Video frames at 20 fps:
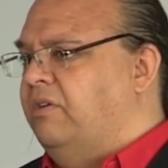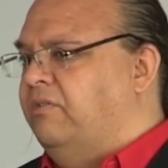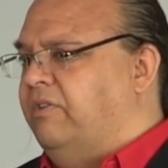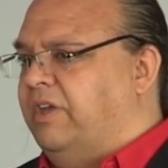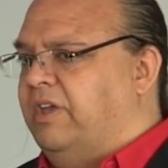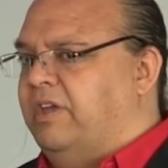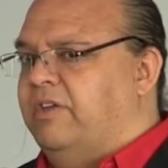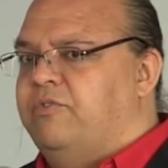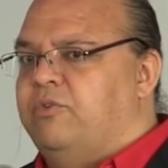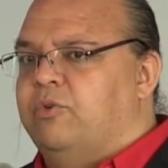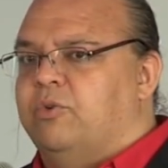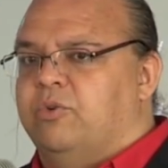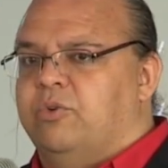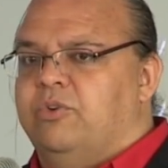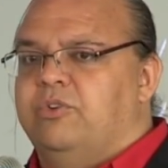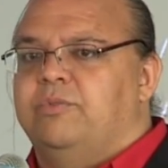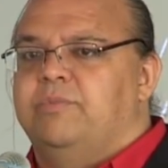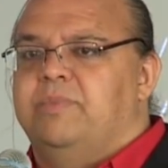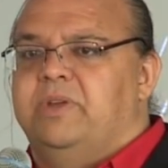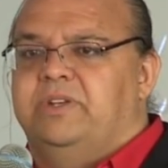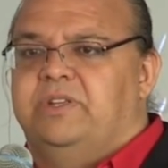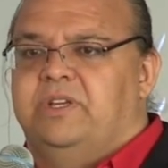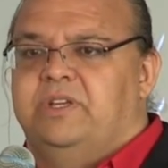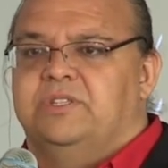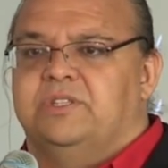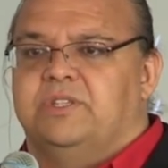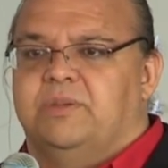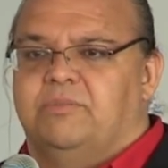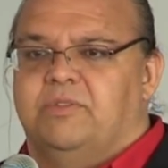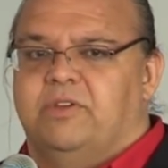Like, if you were going to
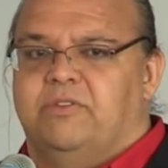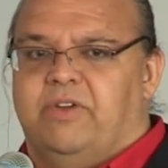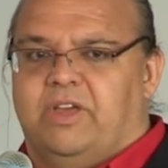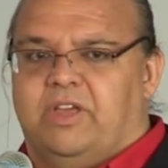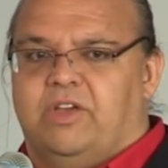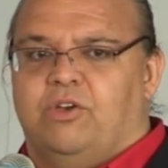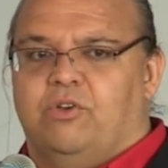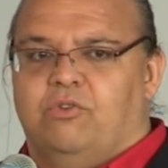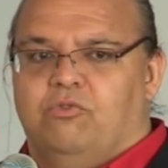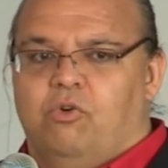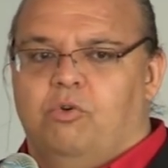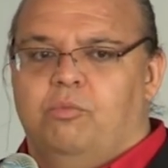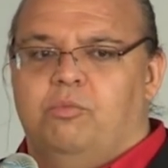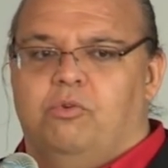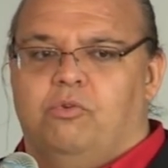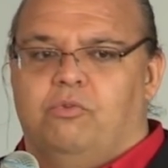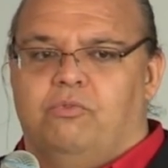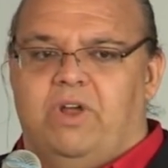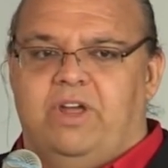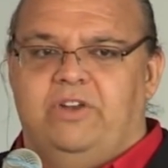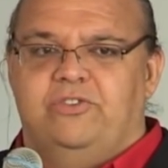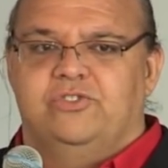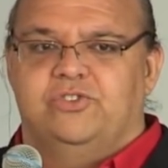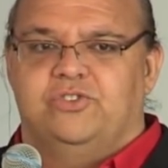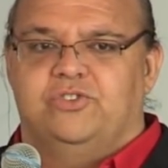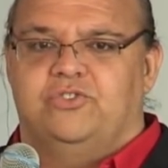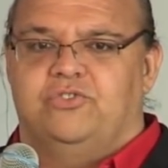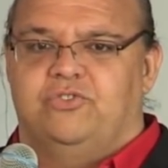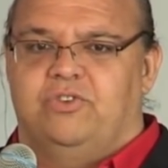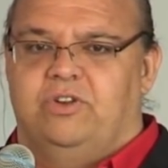maintain something like a global
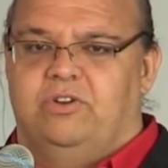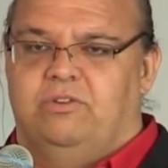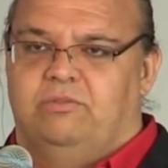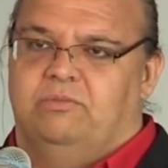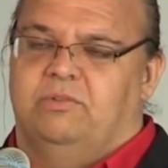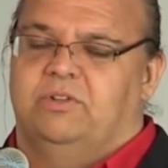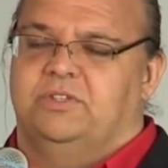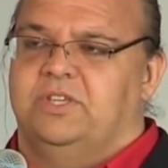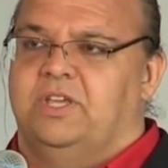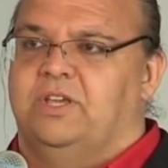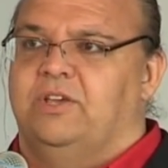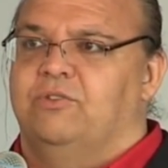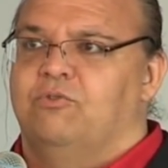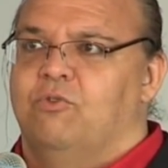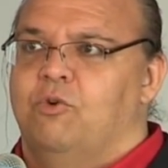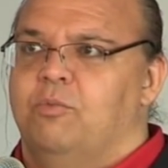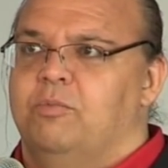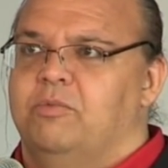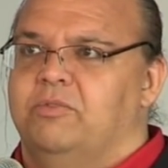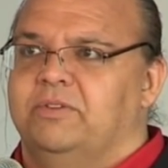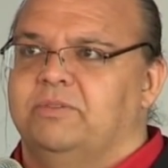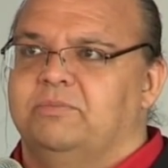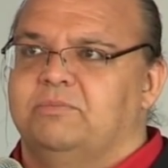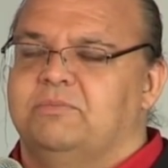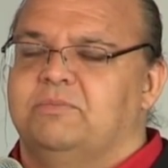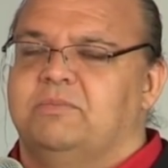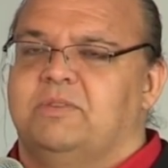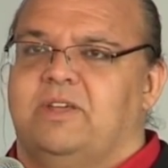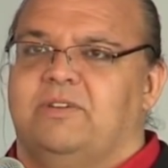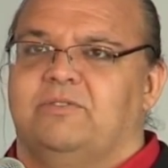registry, when I say global, it
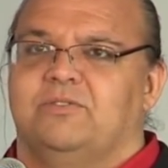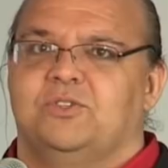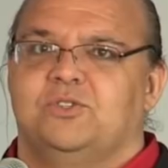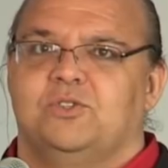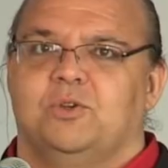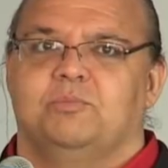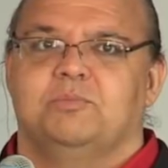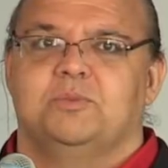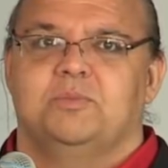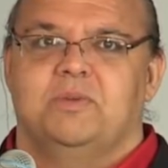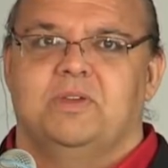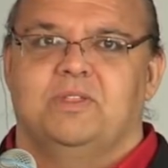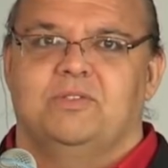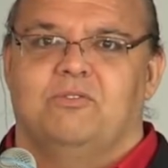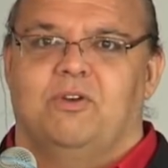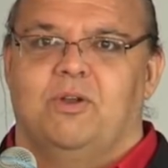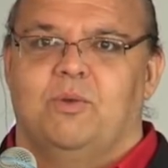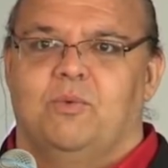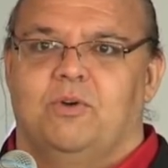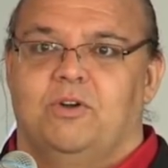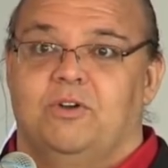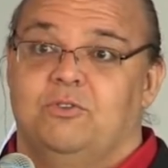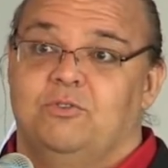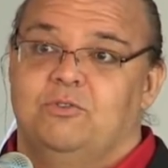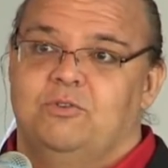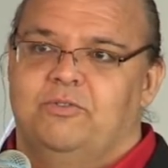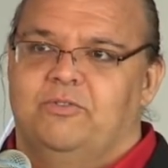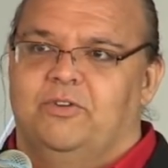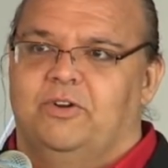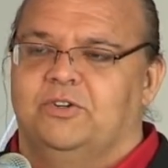kind of stops being the right word,
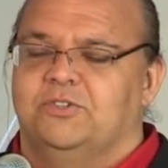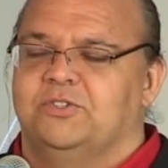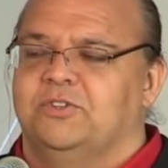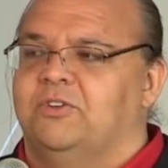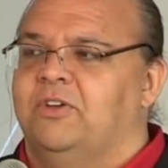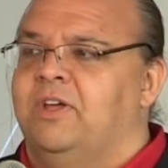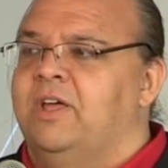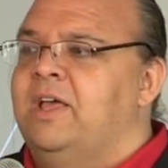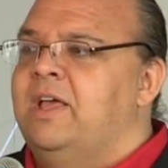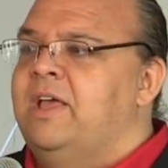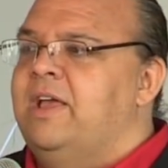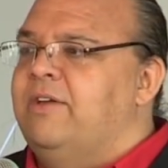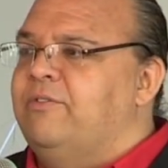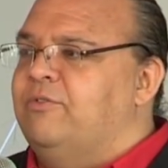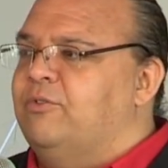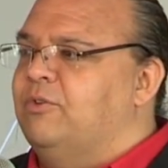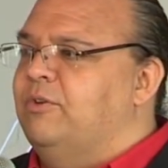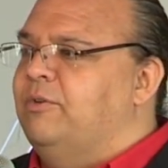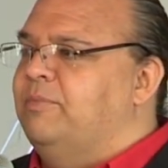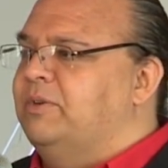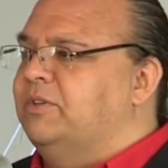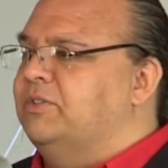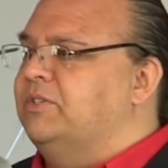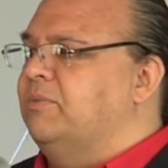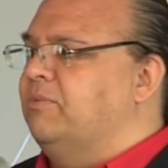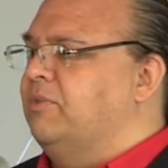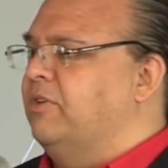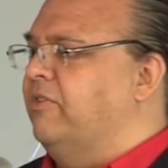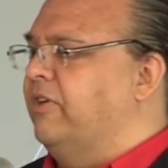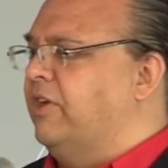universal. If you're going to build
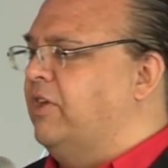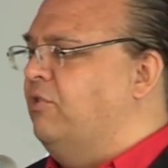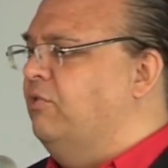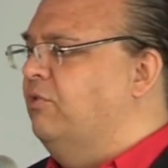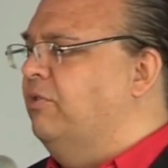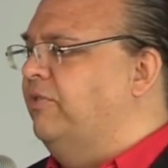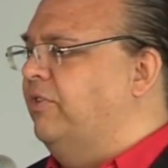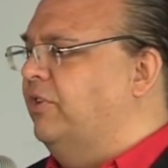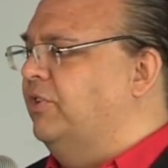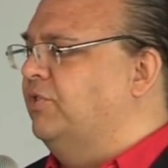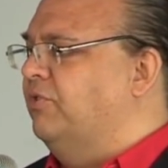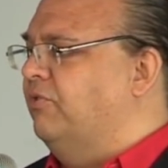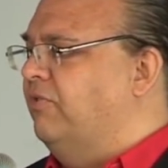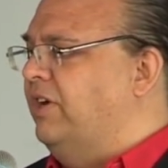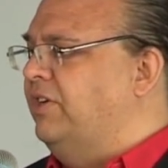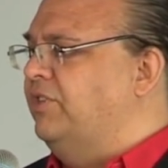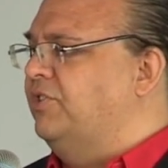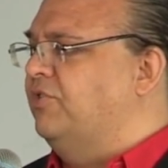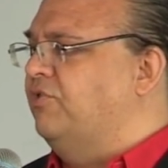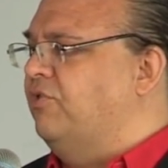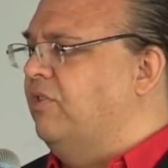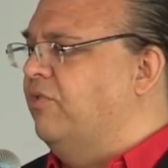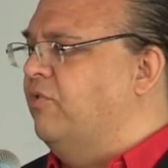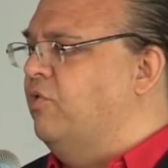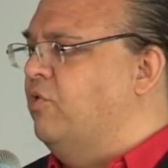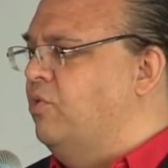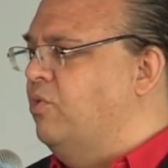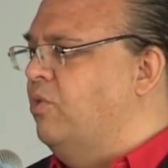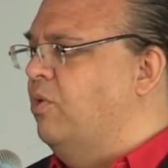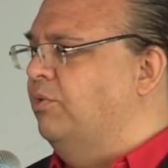something like a universal registry of
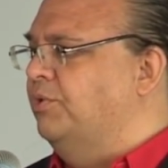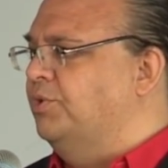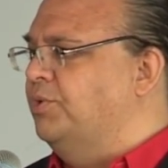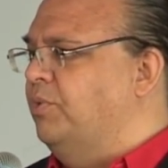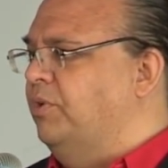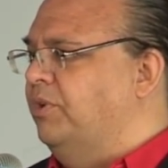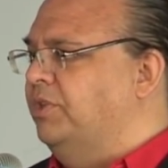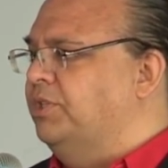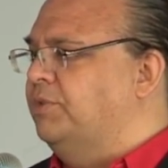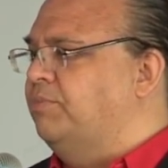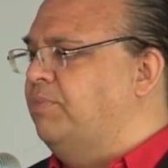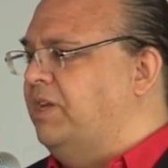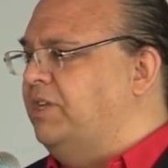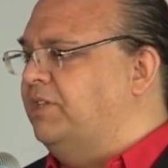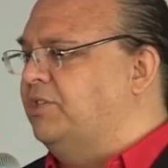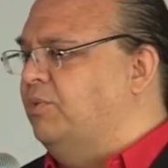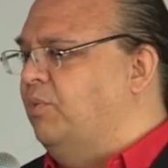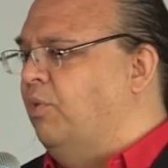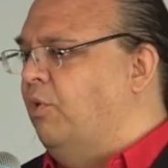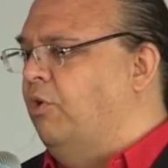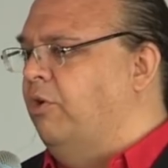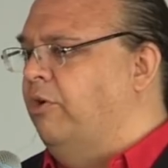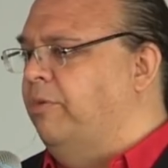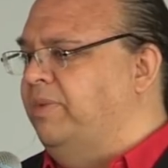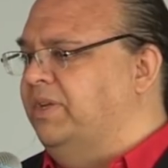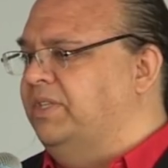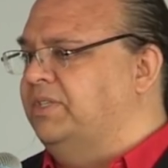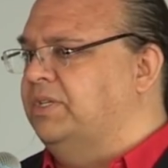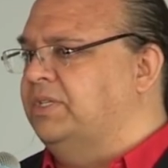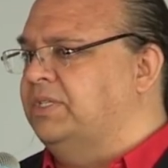who owns what in space and what
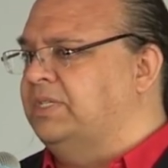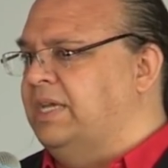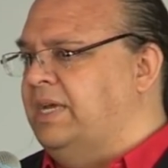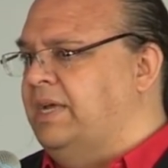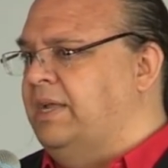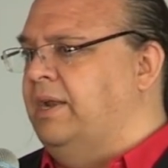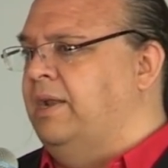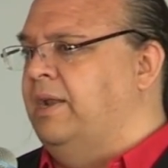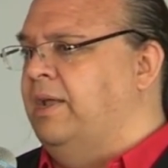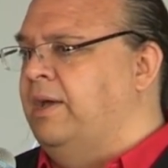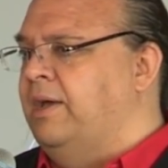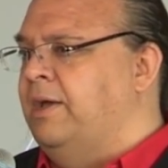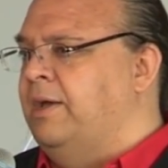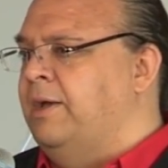orbits it's in,